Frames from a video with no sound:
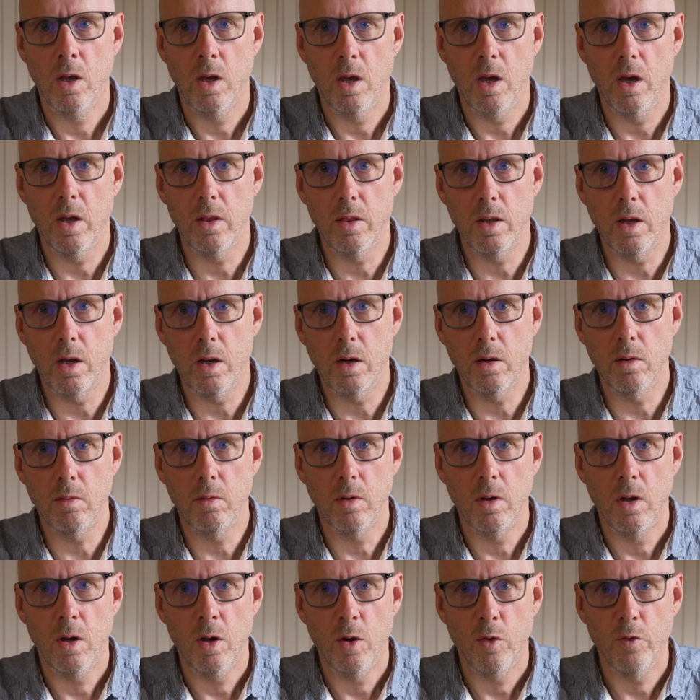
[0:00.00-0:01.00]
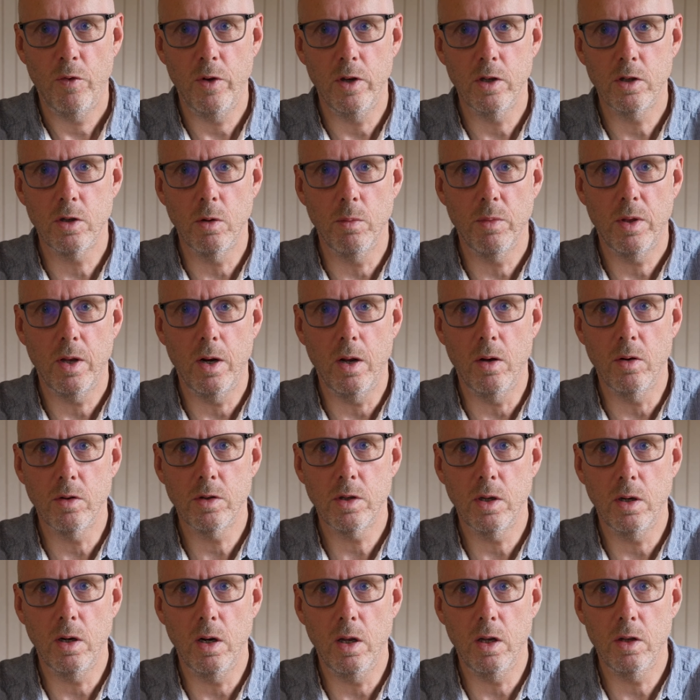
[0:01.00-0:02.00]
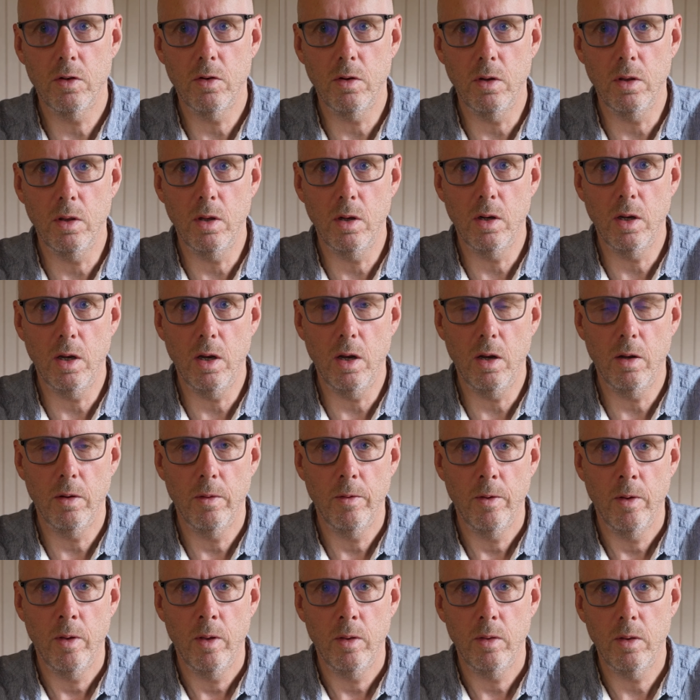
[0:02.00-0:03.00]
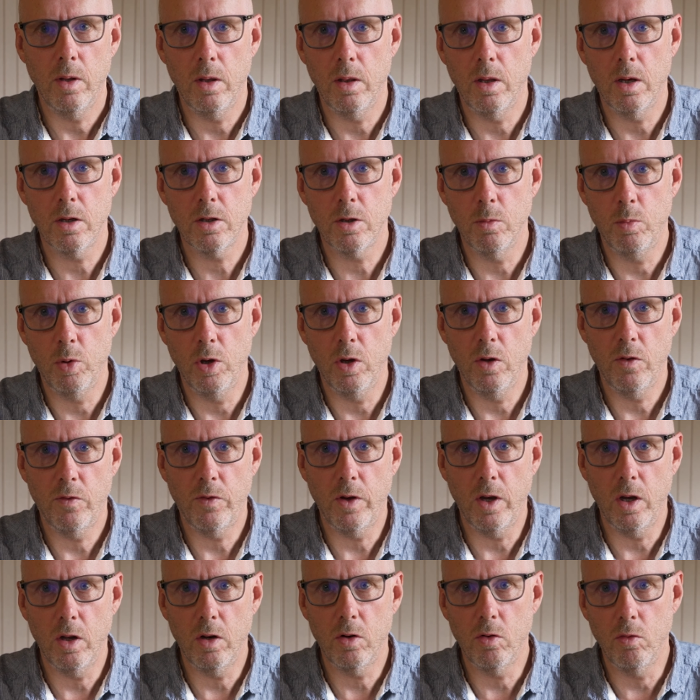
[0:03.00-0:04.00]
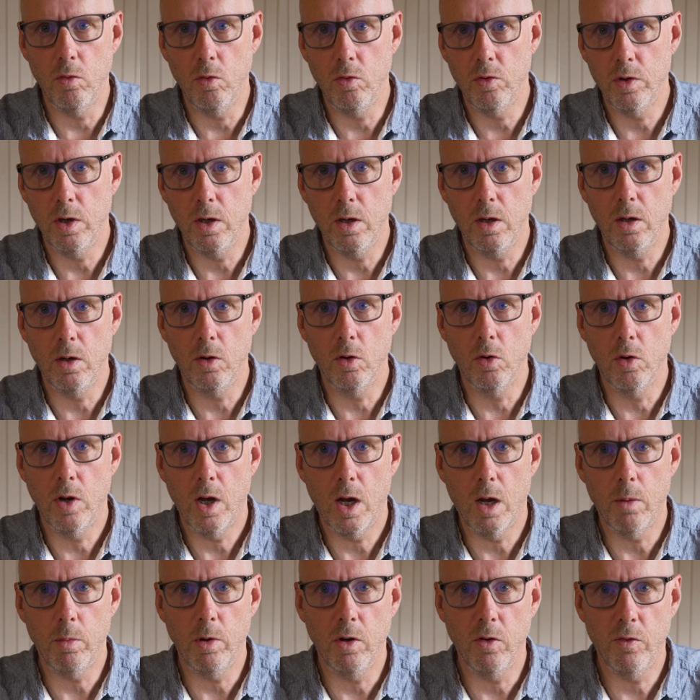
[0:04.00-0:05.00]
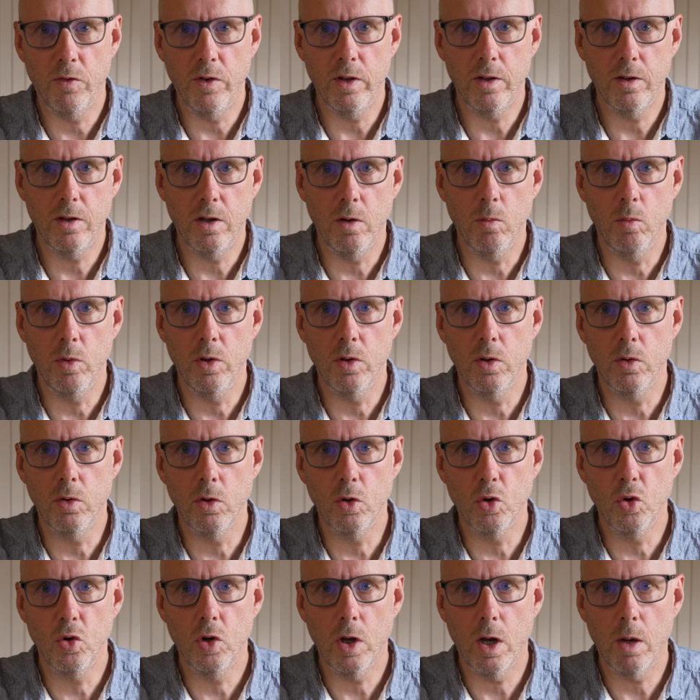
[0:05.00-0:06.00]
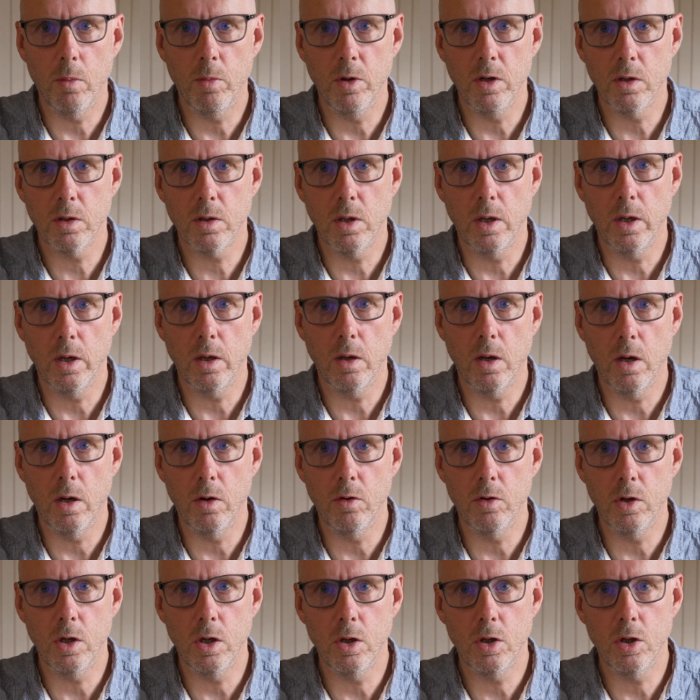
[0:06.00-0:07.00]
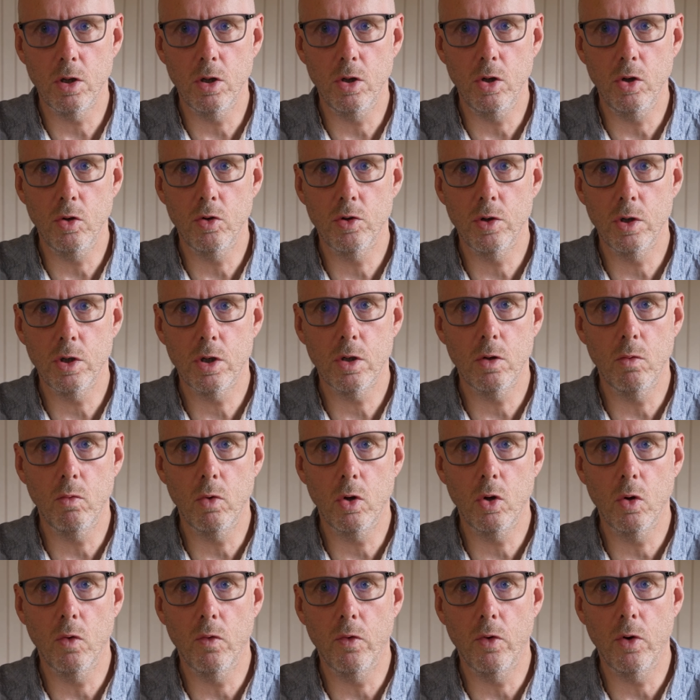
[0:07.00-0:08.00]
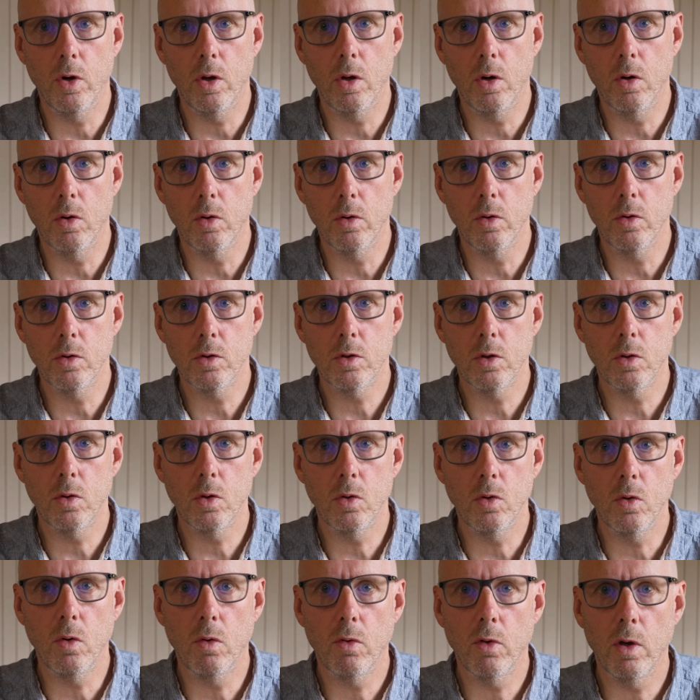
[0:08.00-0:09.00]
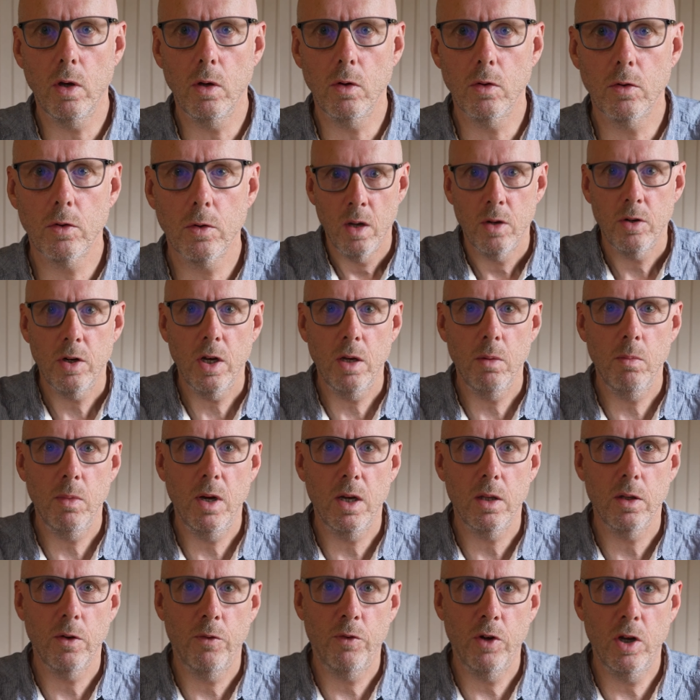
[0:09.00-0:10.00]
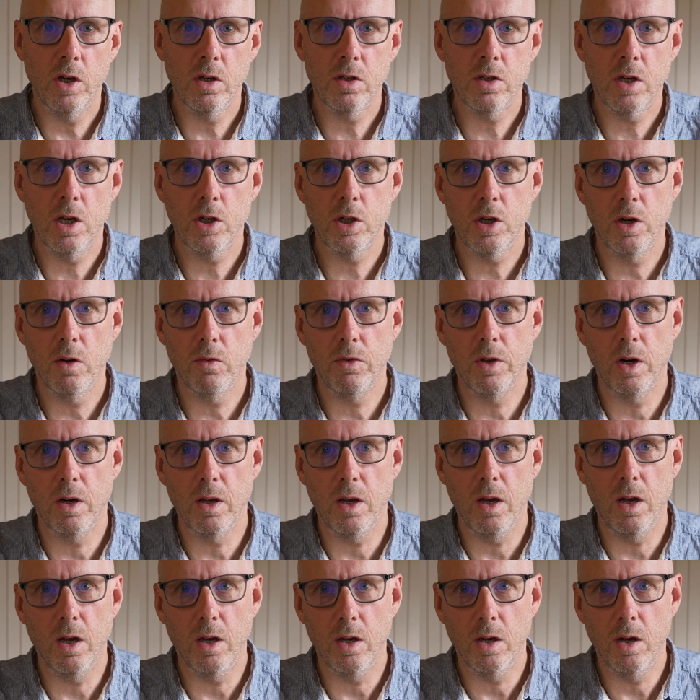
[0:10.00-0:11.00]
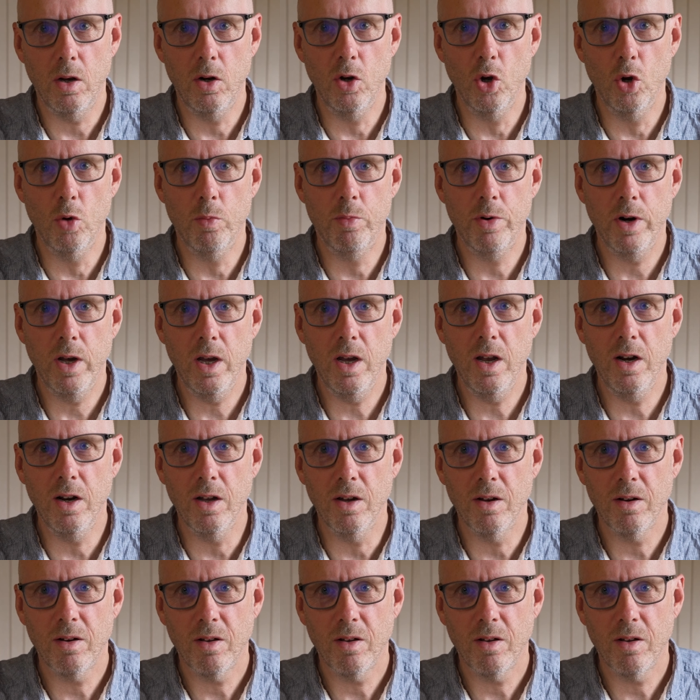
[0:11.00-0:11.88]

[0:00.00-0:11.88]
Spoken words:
and then fit something else in later in the day, then that's a perfect routine, good habit, fit it in with other good habits like hydration, nutrition, recovery and all those other good things. Try and make the first session of the day a no-brainer.